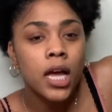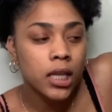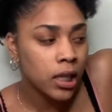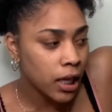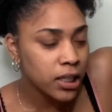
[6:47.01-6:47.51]

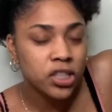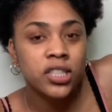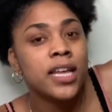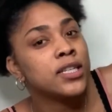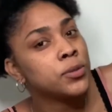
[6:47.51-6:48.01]
luggage
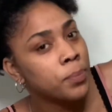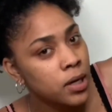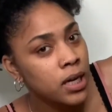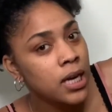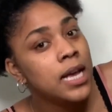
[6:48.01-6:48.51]
that is
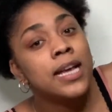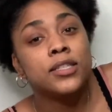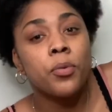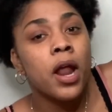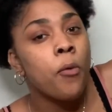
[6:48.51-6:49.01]
pretty,
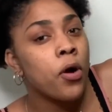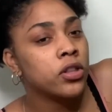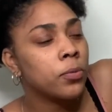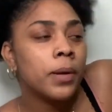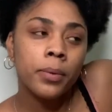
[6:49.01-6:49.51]
so when I walk
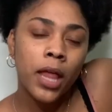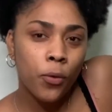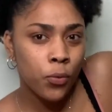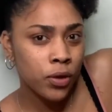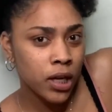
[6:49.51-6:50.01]
through, people are
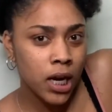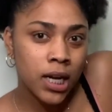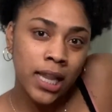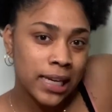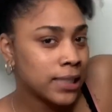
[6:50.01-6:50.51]
like, ooh, look at
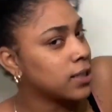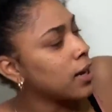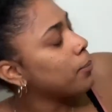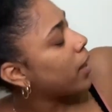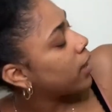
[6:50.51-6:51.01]
that luggage, and
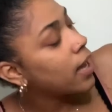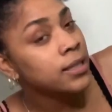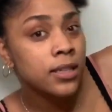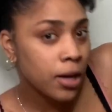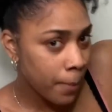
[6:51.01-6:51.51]
I'm like,
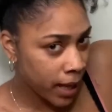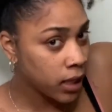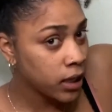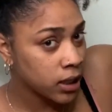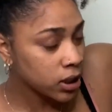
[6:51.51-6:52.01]
yes, look at my
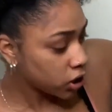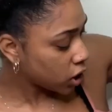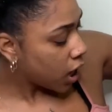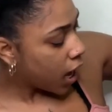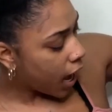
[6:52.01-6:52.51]

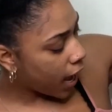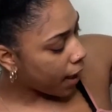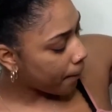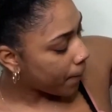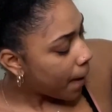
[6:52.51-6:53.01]

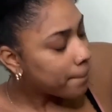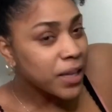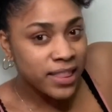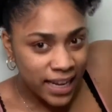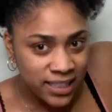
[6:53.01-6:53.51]
luggage.
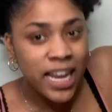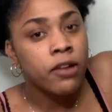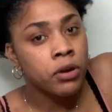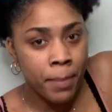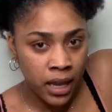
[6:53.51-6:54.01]
But they
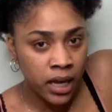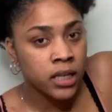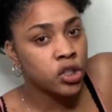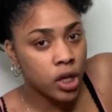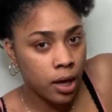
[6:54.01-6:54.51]
tearing my
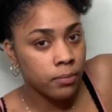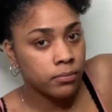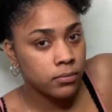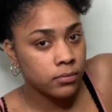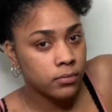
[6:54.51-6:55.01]
luggage up,
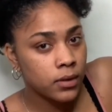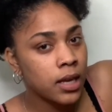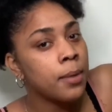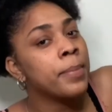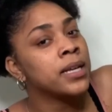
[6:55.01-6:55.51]

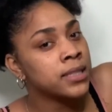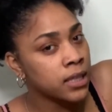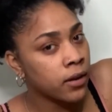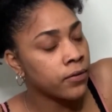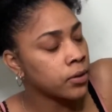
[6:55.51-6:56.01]
and I'm about
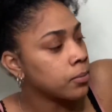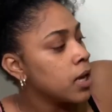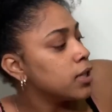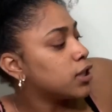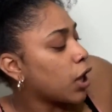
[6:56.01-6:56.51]
sick of them.
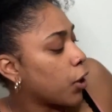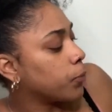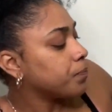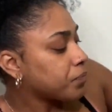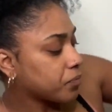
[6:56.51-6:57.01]
So,
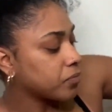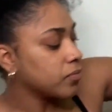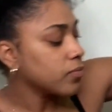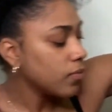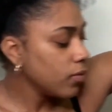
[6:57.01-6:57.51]

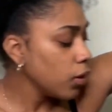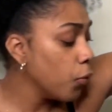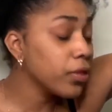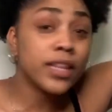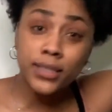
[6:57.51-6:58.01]

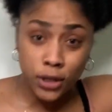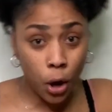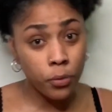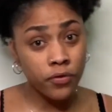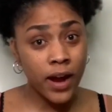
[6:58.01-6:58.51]
when this
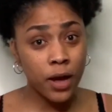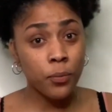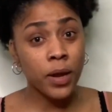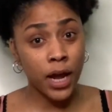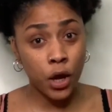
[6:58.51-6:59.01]
go around,
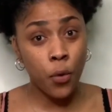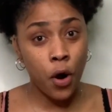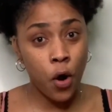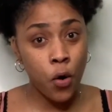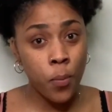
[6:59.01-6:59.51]
when I go
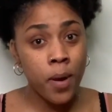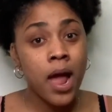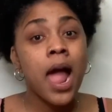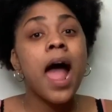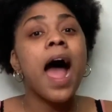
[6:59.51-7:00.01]
home,
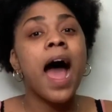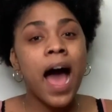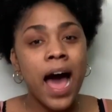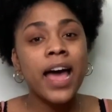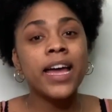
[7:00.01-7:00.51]

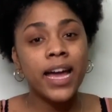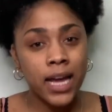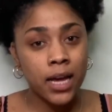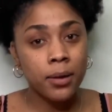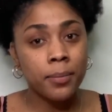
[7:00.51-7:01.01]
I
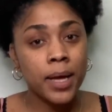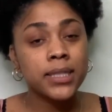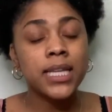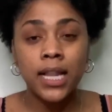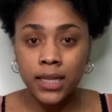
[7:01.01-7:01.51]
am
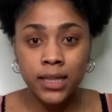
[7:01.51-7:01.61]
telling